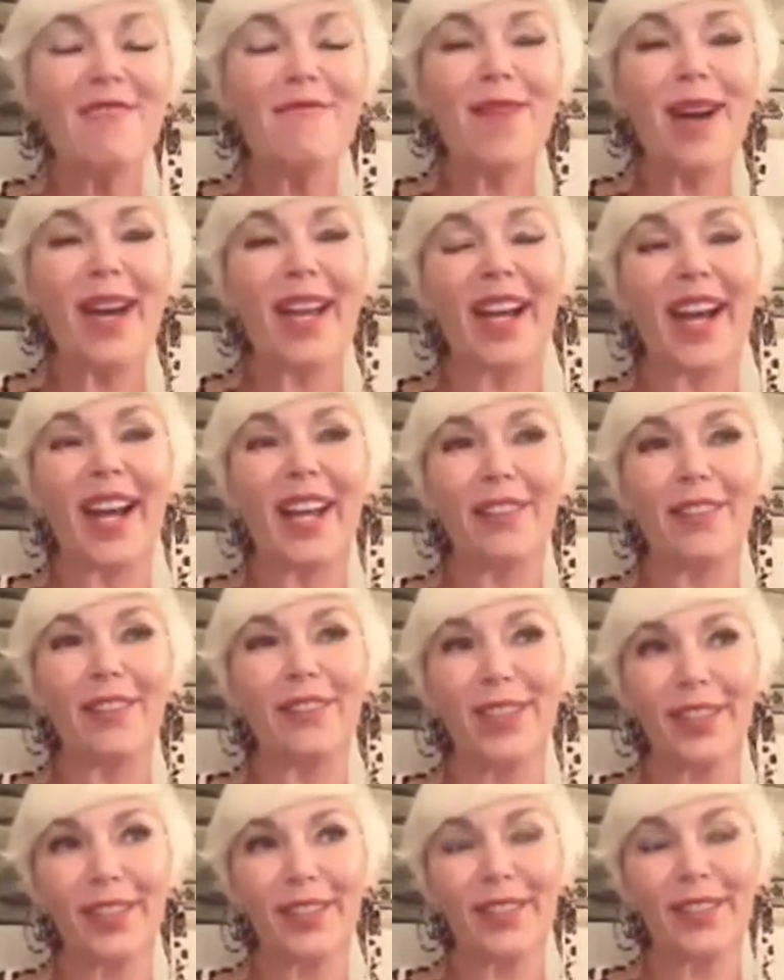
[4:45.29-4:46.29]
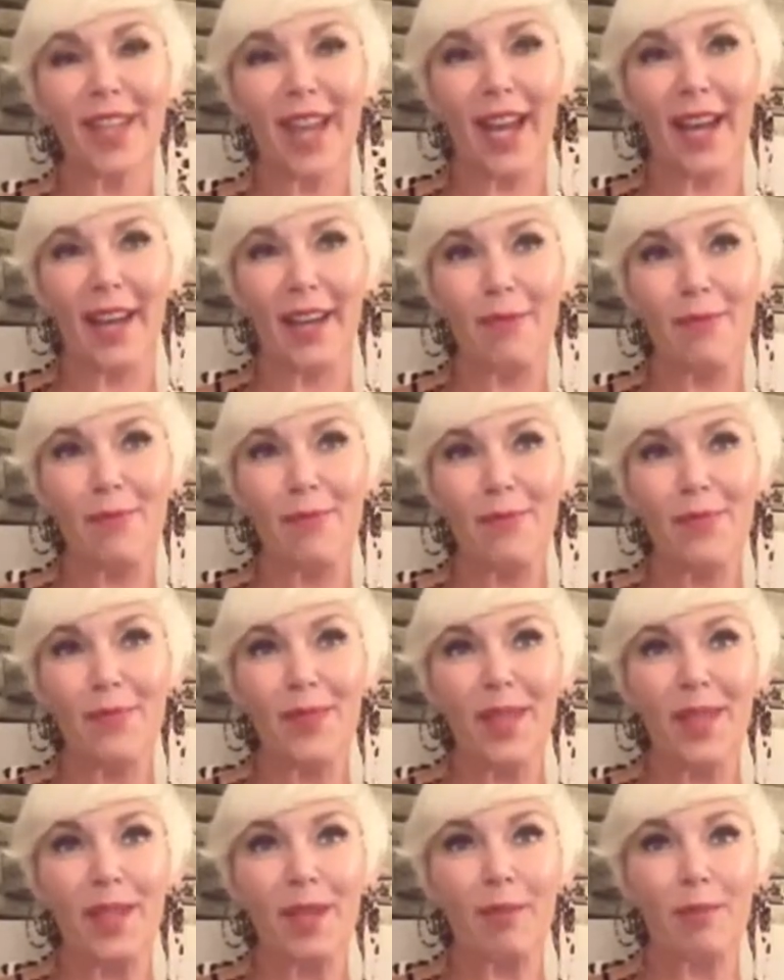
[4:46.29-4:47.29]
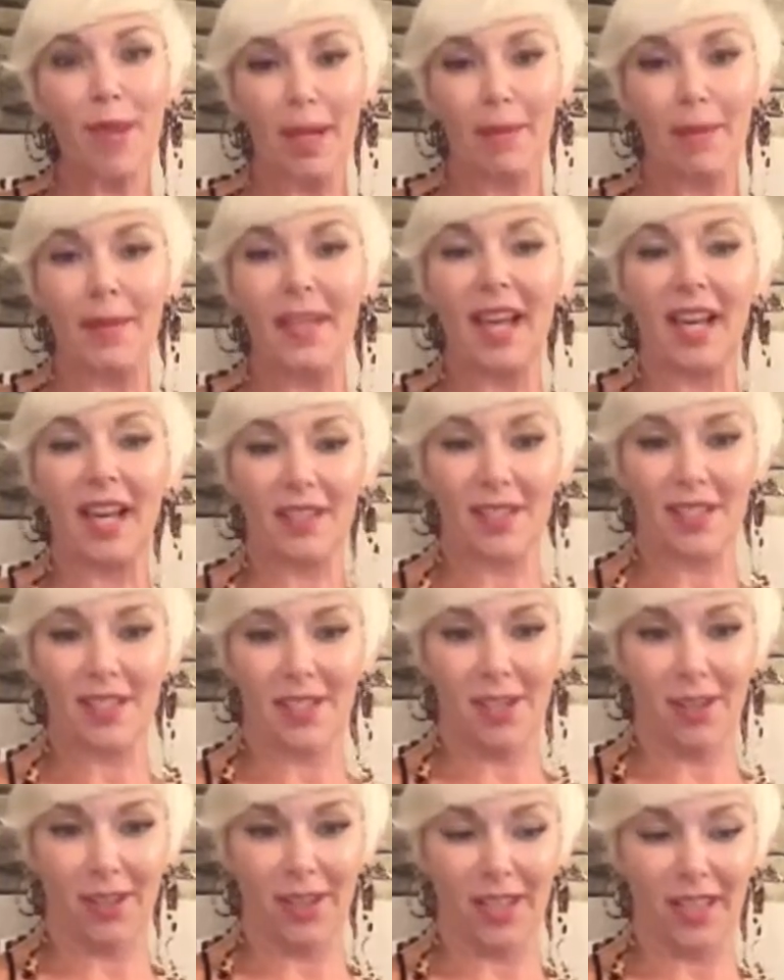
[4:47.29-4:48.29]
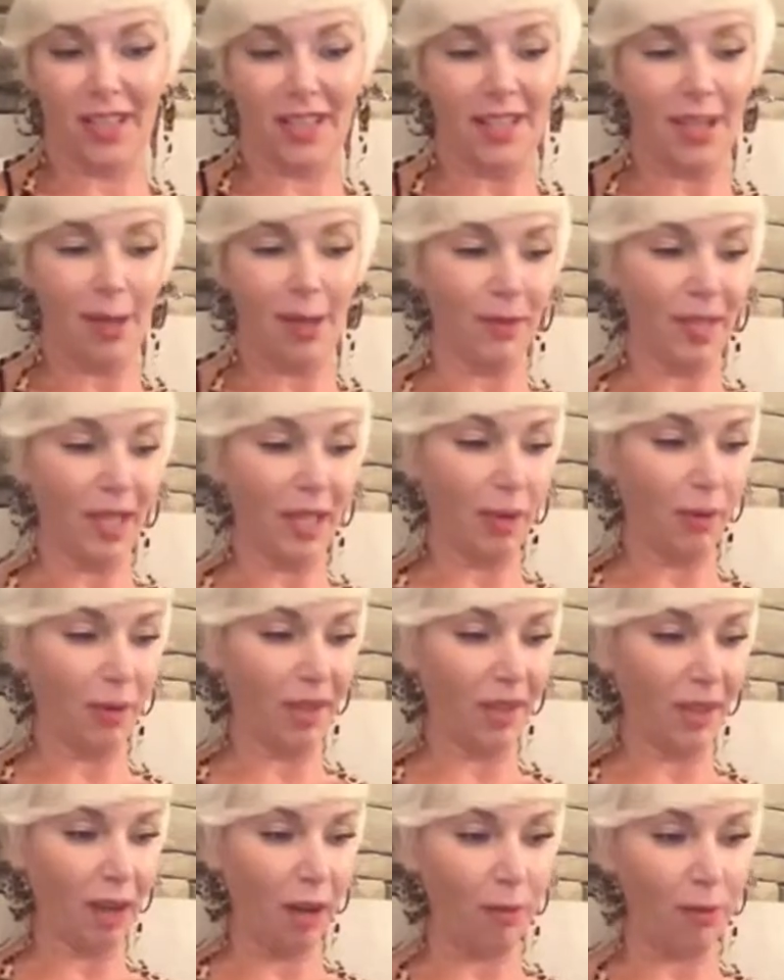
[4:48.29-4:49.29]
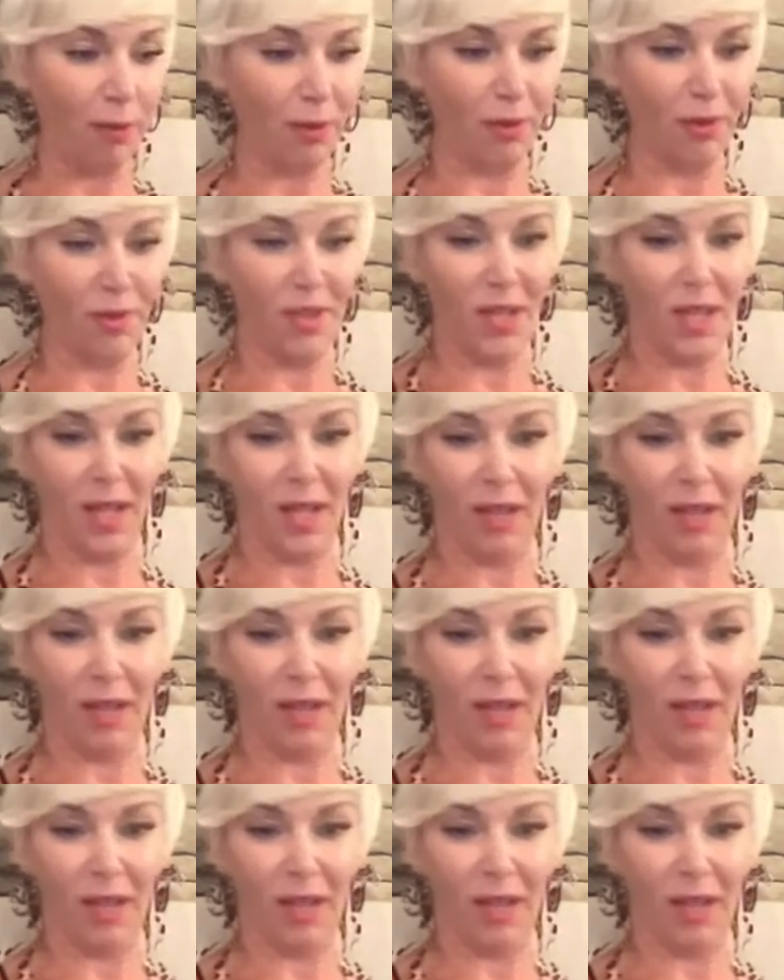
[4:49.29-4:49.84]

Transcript: But I feel that maybe that started something with couples